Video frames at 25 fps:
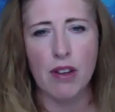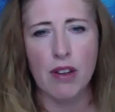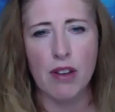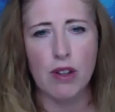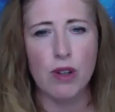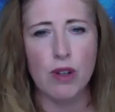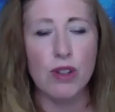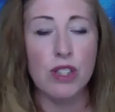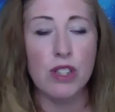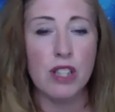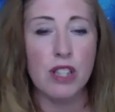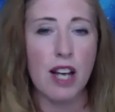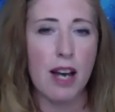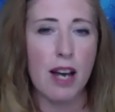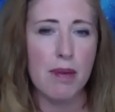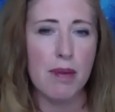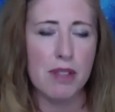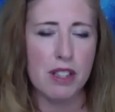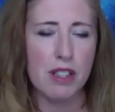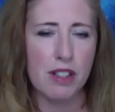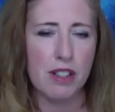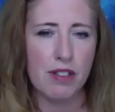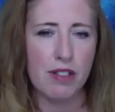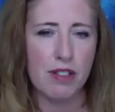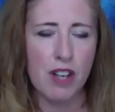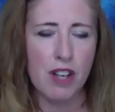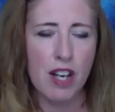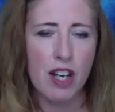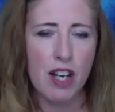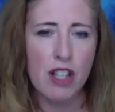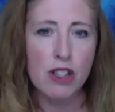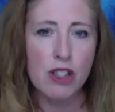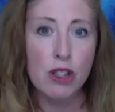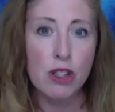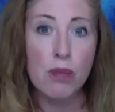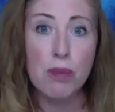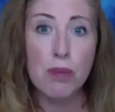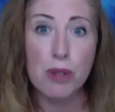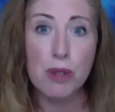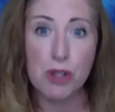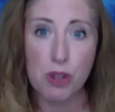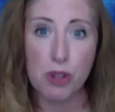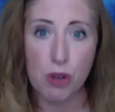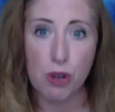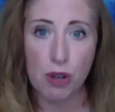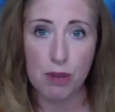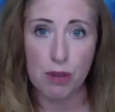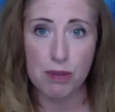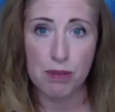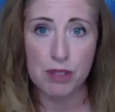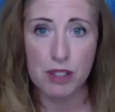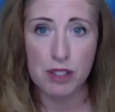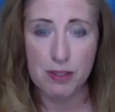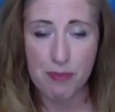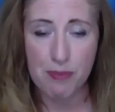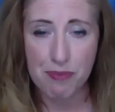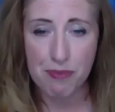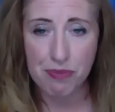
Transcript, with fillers: those types of superstorms